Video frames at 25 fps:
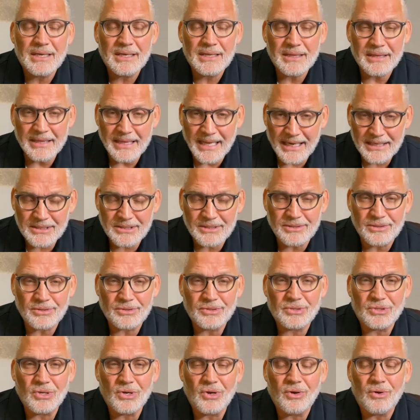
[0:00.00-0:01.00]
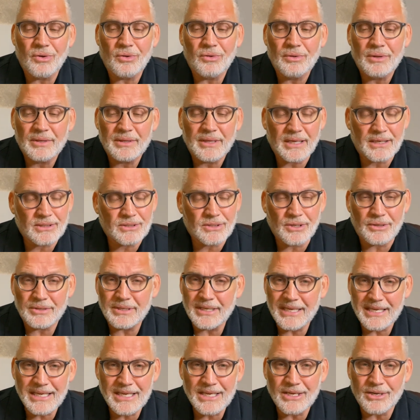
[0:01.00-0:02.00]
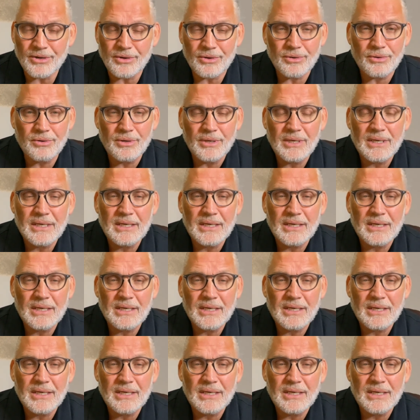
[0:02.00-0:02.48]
that's the soul. That's not the ego.